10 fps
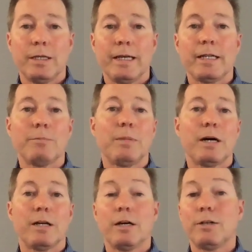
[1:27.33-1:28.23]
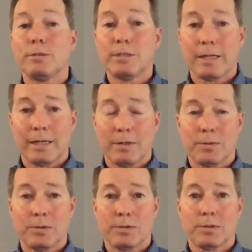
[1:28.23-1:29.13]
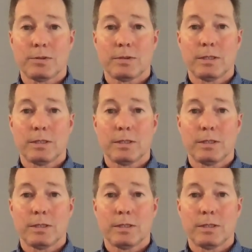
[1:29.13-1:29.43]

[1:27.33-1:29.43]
and have bought hundreds of houses.